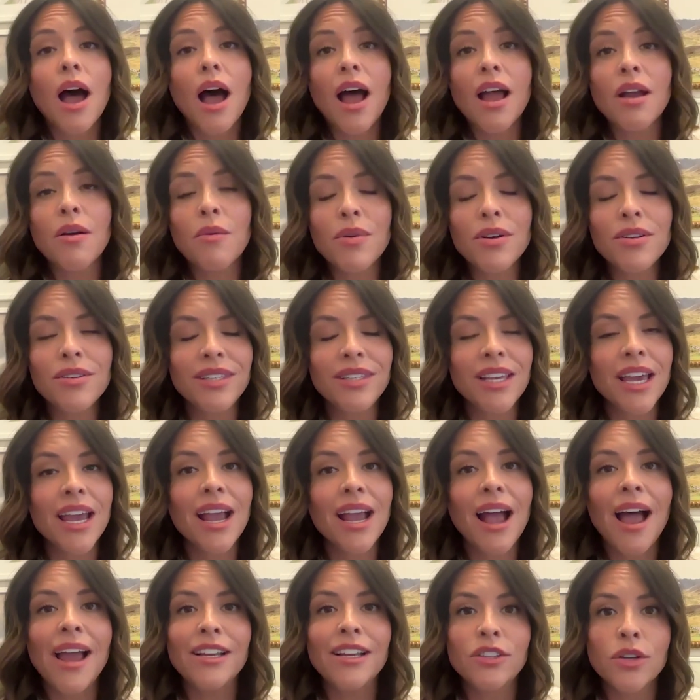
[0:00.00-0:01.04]
I will
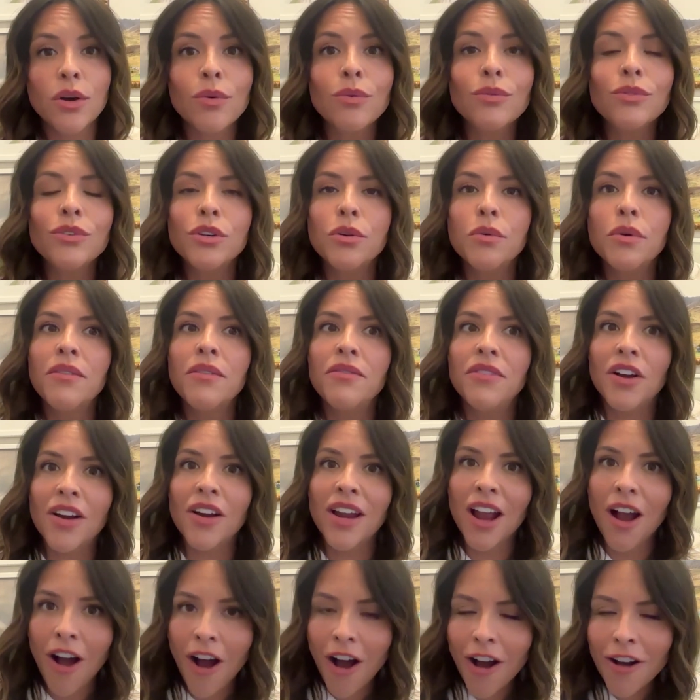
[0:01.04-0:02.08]
say I don't do it
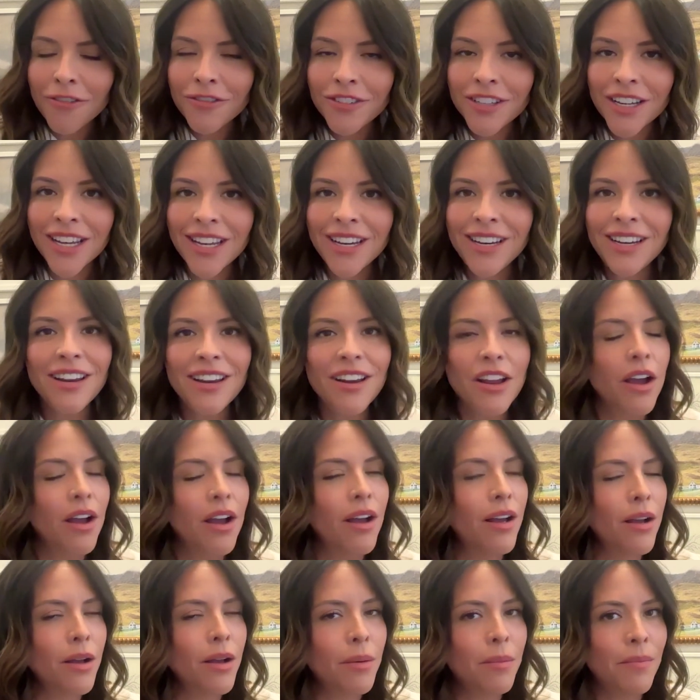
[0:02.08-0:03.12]
very
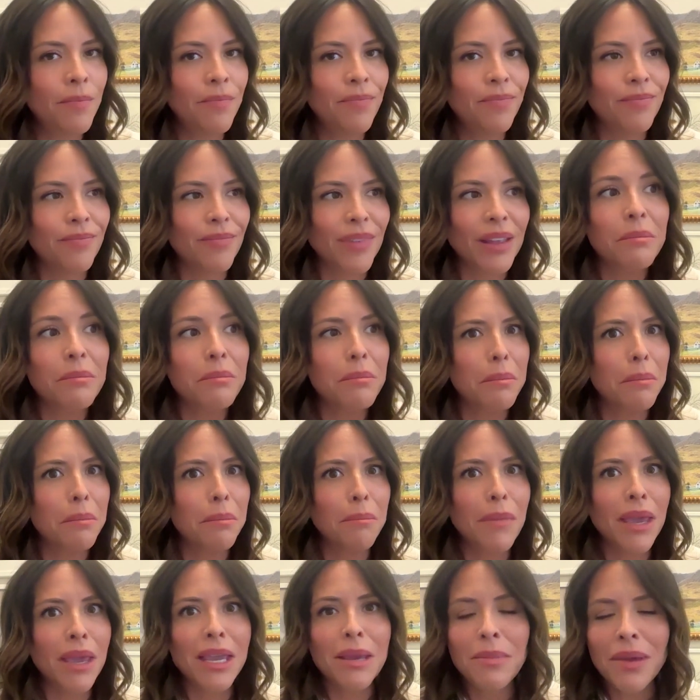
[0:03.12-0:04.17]
often.
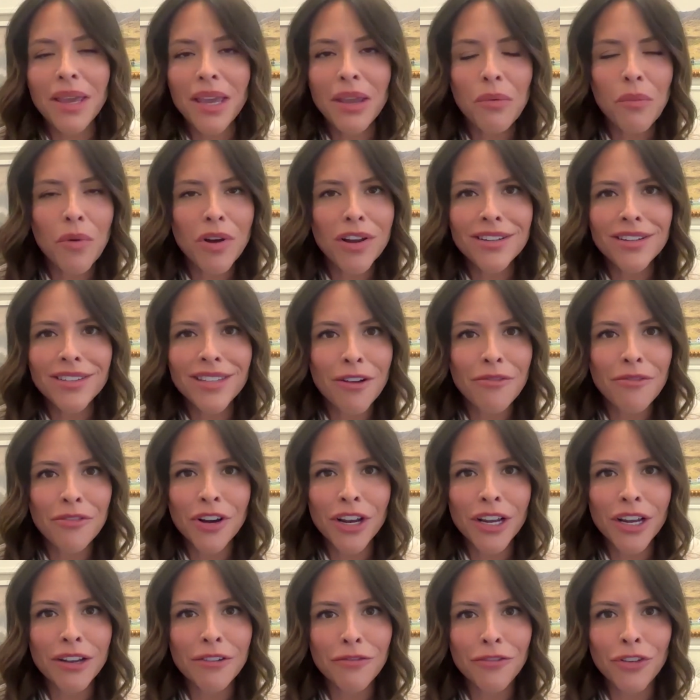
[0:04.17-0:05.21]
Maybe once
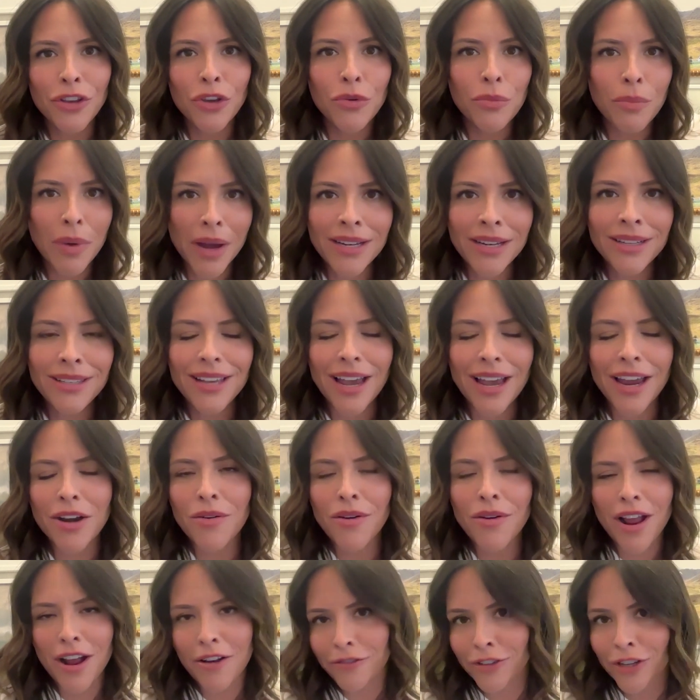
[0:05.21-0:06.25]
every few months. I
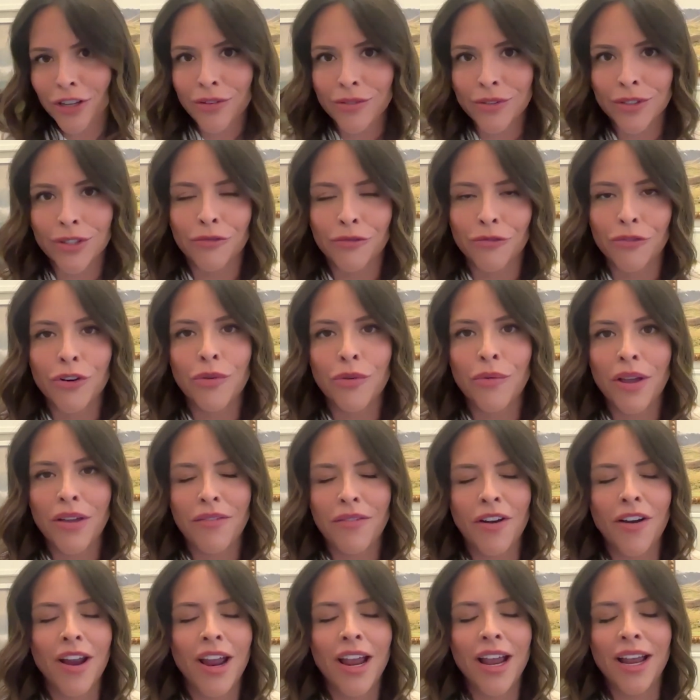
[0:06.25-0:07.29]
don't have to use the freeway
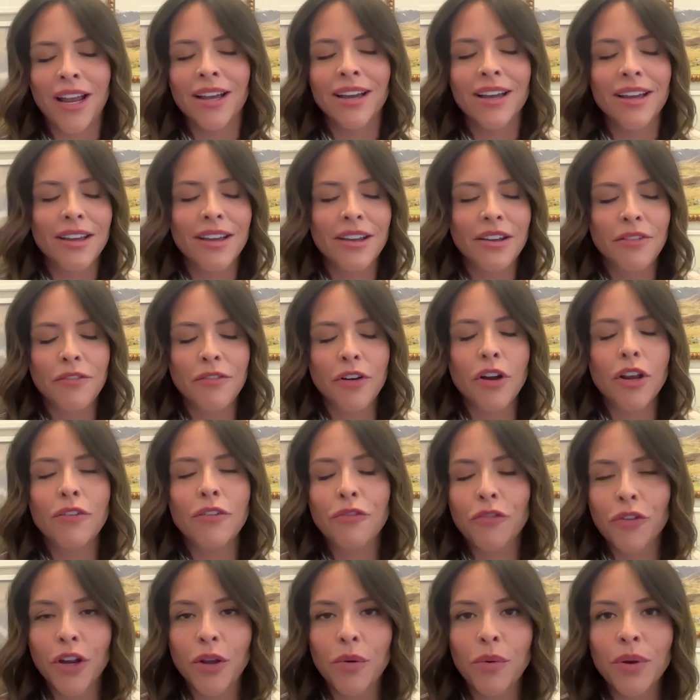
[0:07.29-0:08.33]
very, very
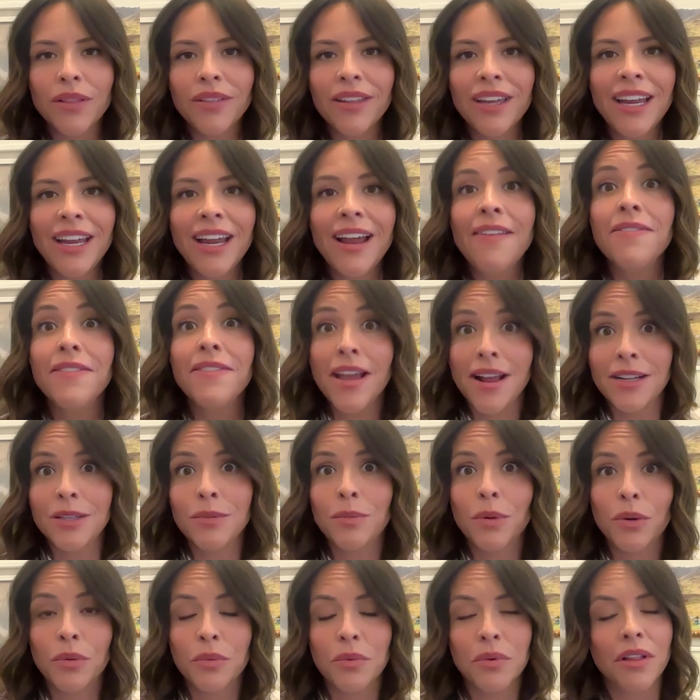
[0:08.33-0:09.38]
frequently, and that's
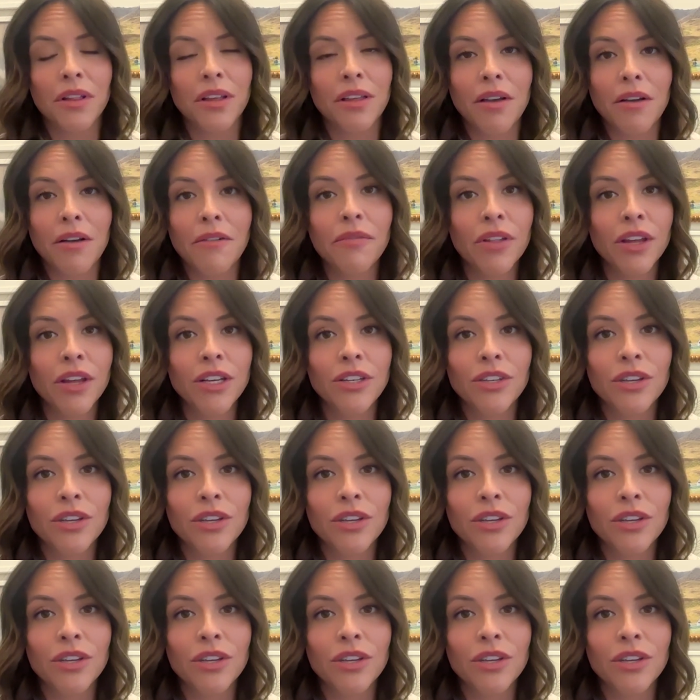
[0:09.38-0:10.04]
been really lovely